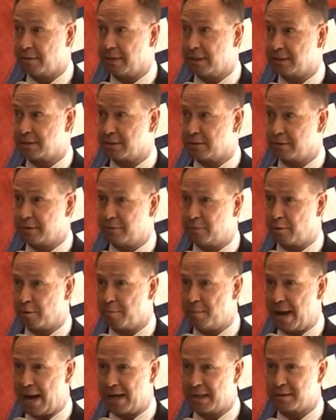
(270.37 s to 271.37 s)
That's
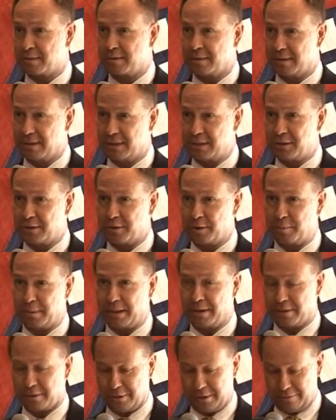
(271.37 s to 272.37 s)
34 max. This year it'll
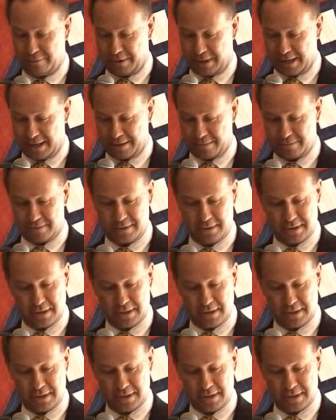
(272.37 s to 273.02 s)
be 35.